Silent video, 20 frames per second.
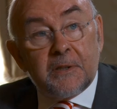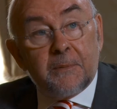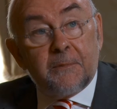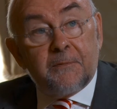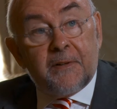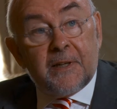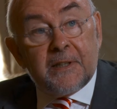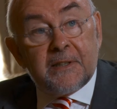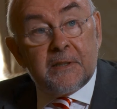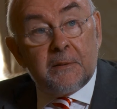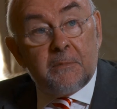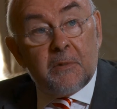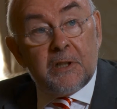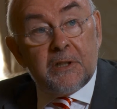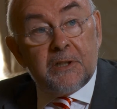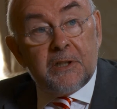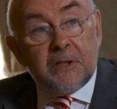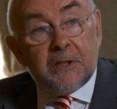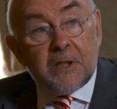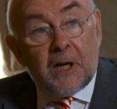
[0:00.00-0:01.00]
some
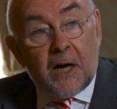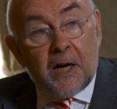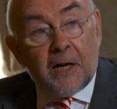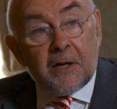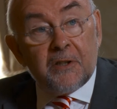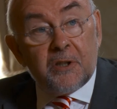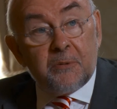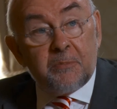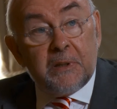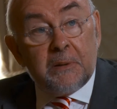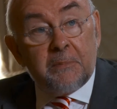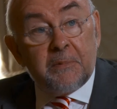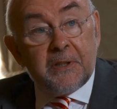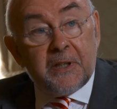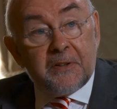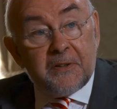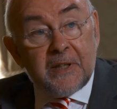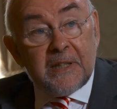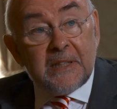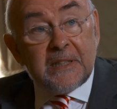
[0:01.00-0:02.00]
flexibility to hire the people
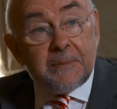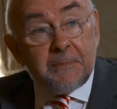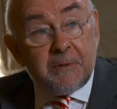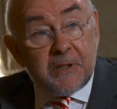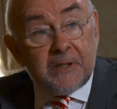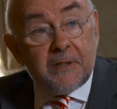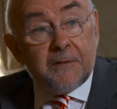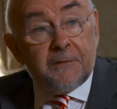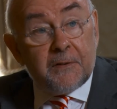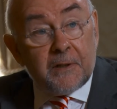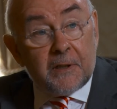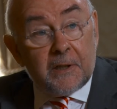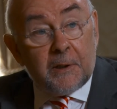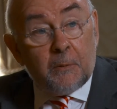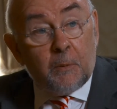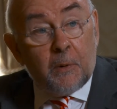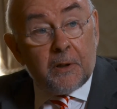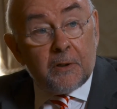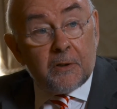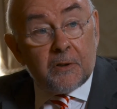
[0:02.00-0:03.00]
that they specifically
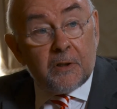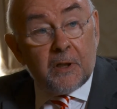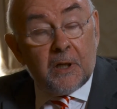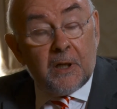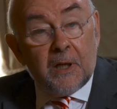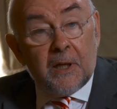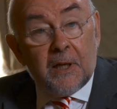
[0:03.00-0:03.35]
want.